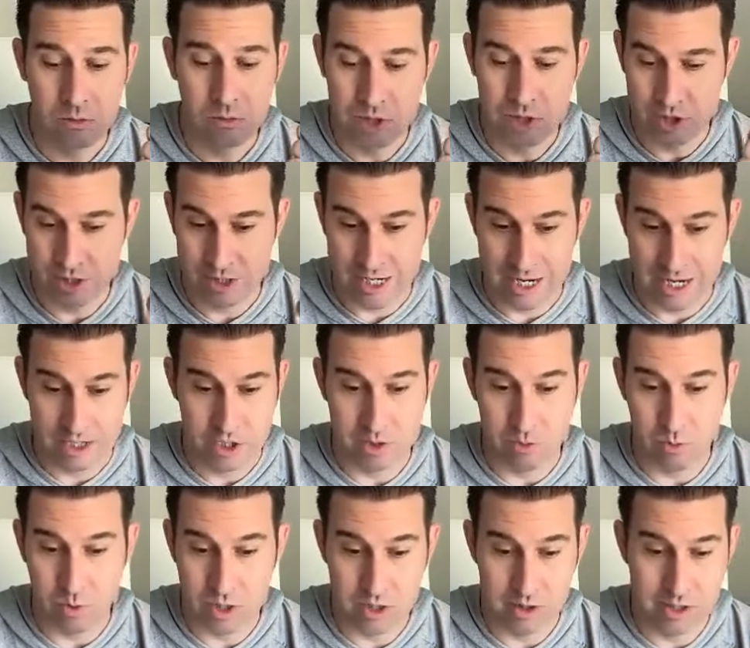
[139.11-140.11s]
which is
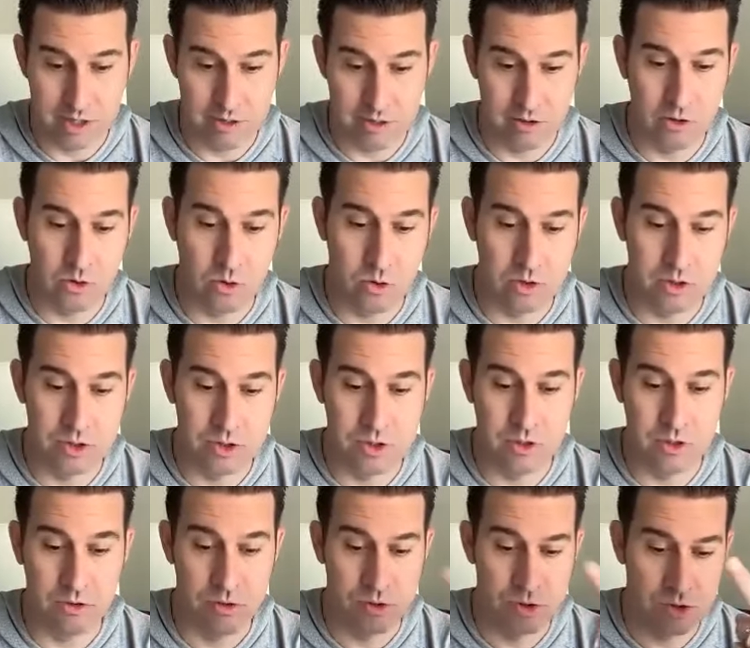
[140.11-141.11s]
actually one of the other
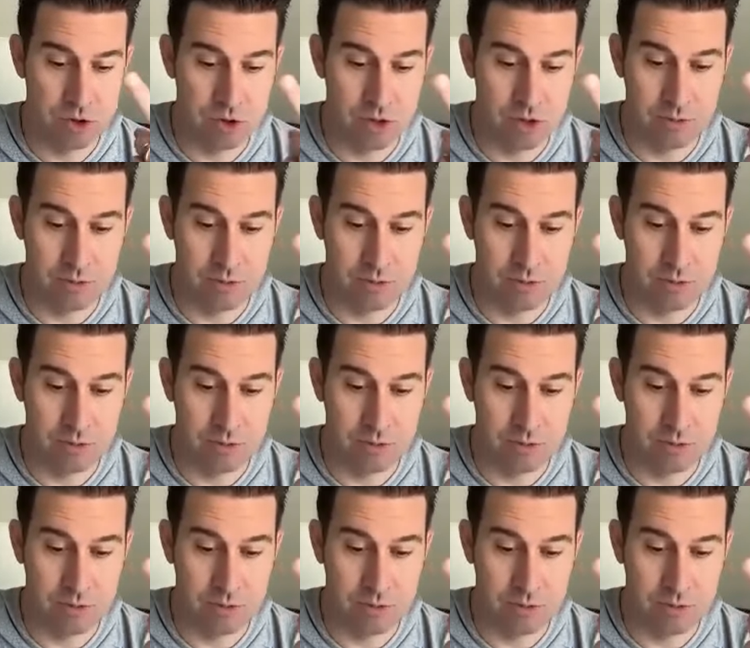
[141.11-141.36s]
cornerstones.